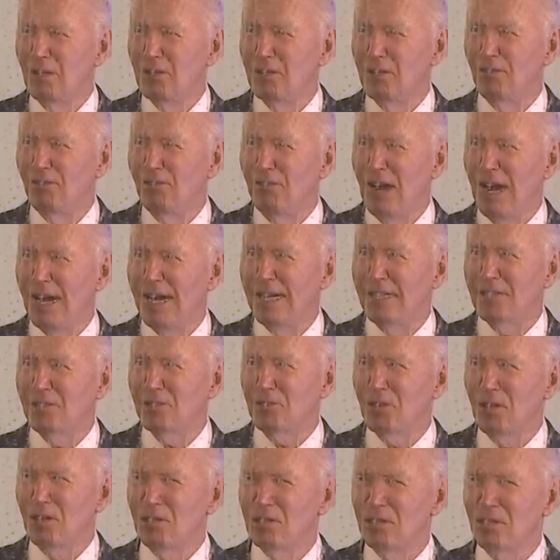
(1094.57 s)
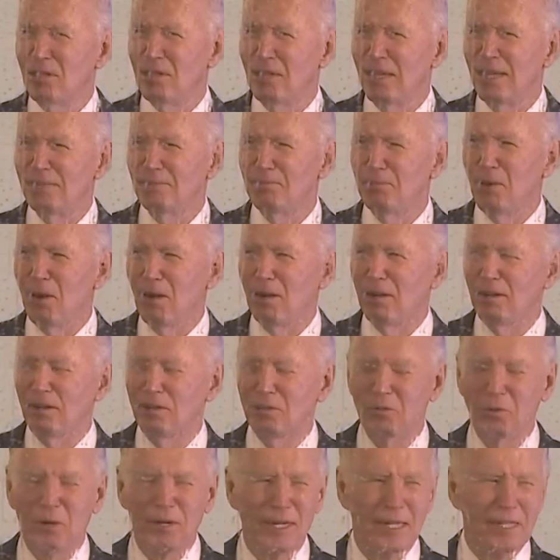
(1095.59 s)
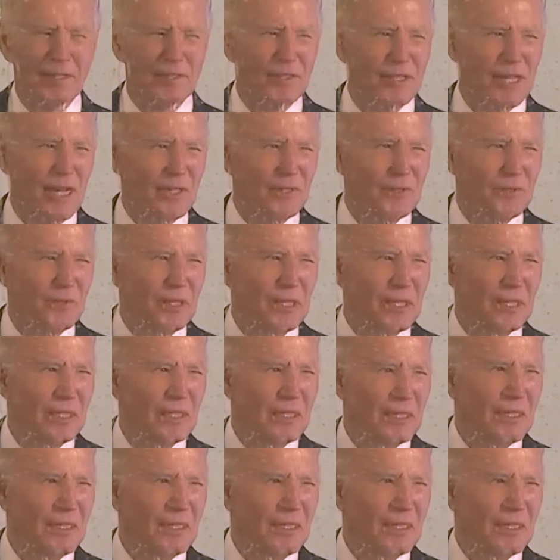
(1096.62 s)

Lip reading: defining struggle in the late part of the 20th century.